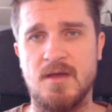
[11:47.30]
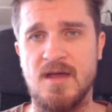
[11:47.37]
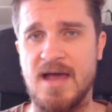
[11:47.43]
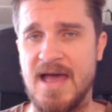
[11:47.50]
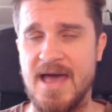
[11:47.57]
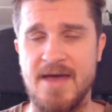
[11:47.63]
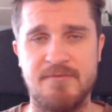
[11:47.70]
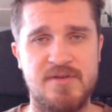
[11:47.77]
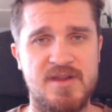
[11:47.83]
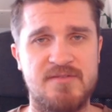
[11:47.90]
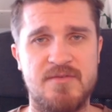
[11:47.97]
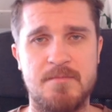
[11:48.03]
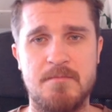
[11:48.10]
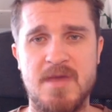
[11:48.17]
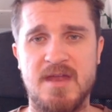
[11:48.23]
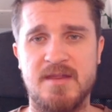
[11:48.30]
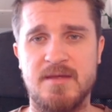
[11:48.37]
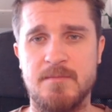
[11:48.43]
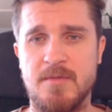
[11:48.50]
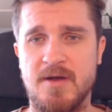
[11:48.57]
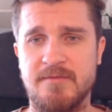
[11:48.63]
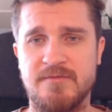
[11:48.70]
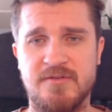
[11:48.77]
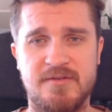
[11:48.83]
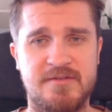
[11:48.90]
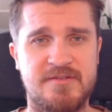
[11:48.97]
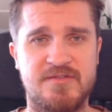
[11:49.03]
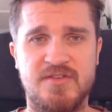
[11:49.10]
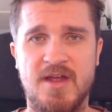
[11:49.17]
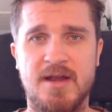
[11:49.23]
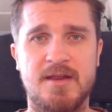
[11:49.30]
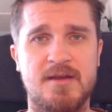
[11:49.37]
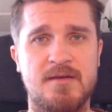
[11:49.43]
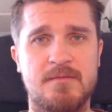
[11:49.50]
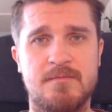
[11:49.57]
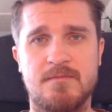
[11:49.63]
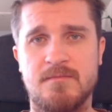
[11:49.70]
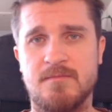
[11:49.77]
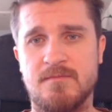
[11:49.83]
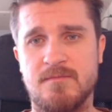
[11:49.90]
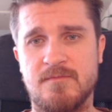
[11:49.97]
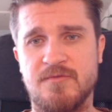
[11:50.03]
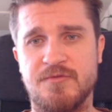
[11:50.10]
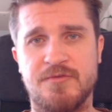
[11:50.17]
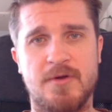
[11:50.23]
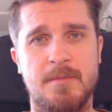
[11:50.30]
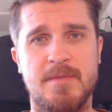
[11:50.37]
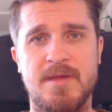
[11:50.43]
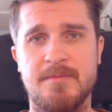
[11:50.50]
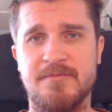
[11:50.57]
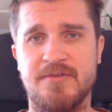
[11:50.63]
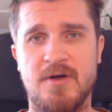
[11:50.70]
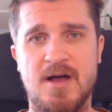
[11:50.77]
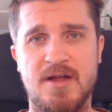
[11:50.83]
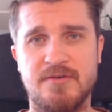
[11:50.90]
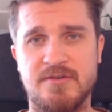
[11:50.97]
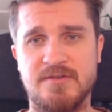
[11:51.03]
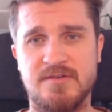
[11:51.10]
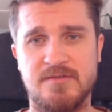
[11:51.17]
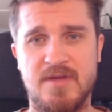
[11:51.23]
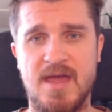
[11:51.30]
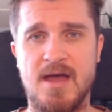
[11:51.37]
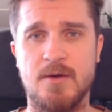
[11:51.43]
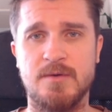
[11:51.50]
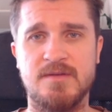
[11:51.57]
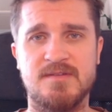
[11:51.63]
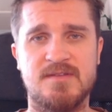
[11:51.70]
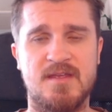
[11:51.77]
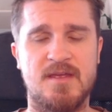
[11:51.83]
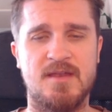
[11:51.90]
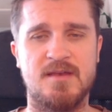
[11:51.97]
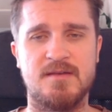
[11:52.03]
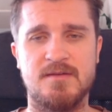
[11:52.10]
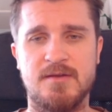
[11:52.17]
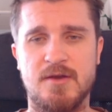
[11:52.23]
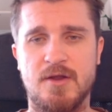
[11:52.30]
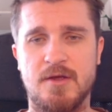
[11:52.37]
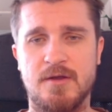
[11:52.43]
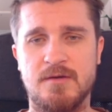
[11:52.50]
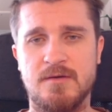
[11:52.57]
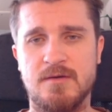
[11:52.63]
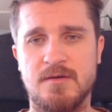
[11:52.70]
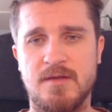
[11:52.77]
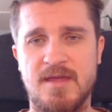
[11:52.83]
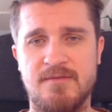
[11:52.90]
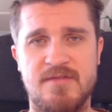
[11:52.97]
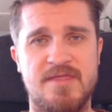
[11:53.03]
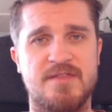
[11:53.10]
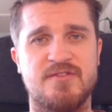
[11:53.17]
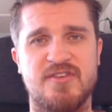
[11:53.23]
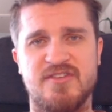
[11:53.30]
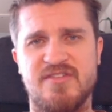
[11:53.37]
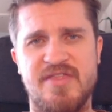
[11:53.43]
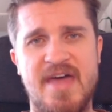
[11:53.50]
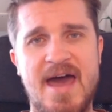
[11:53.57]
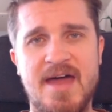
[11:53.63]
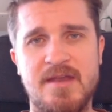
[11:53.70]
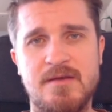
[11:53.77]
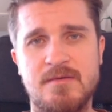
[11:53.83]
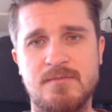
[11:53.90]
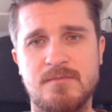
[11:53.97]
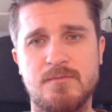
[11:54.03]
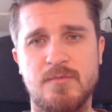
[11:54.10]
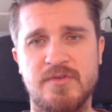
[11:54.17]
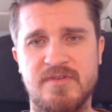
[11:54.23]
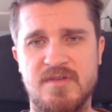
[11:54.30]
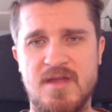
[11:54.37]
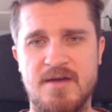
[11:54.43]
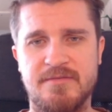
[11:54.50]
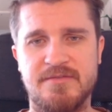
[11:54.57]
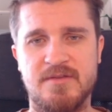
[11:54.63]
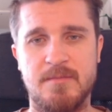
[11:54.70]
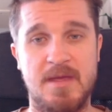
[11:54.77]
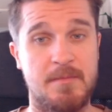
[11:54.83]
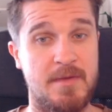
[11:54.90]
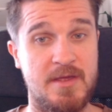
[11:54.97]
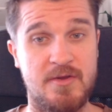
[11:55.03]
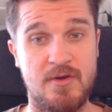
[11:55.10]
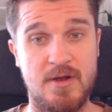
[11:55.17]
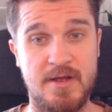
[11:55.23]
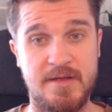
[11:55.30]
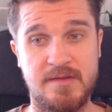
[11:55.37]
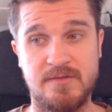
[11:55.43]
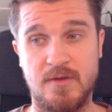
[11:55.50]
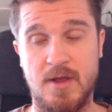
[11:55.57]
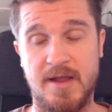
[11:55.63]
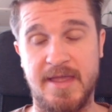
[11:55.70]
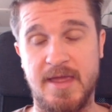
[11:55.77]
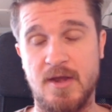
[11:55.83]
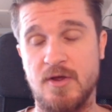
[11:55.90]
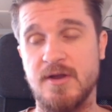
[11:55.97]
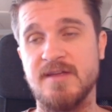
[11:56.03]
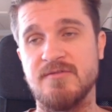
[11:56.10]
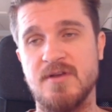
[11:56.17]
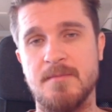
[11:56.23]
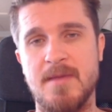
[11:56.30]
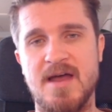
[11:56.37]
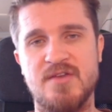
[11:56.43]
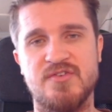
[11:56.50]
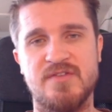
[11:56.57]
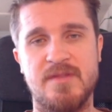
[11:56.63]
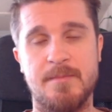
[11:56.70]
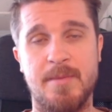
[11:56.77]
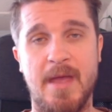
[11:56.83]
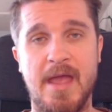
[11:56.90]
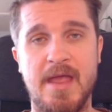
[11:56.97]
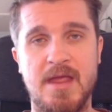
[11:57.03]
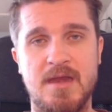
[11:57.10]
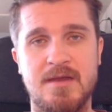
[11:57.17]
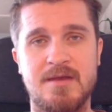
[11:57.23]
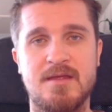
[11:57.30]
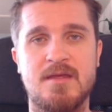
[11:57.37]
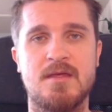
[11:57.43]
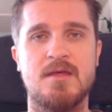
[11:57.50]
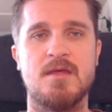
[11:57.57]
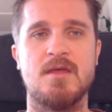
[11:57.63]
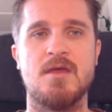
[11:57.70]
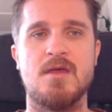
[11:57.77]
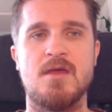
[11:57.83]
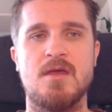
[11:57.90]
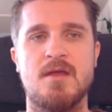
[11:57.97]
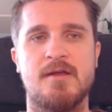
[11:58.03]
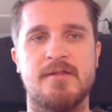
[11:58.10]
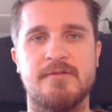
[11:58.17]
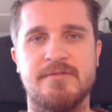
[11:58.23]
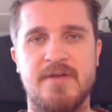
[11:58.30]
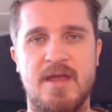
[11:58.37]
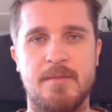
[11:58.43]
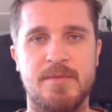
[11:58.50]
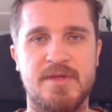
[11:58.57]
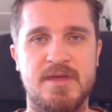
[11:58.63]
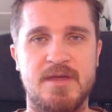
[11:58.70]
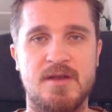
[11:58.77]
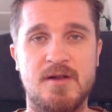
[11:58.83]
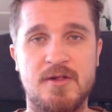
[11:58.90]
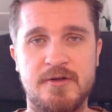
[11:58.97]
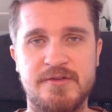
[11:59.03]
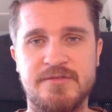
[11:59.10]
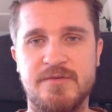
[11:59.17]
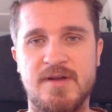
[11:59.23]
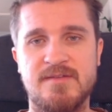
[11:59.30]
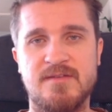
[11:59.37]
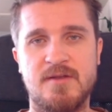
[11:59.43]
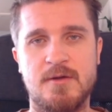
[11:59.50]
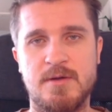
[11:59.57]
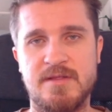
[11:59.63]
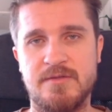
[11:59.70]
I haven't even met him. I've just studied from him for hundreds of hours, and, you know, even just that was enough to make me cry. So I cannot even imagine the pain the family and close friends are going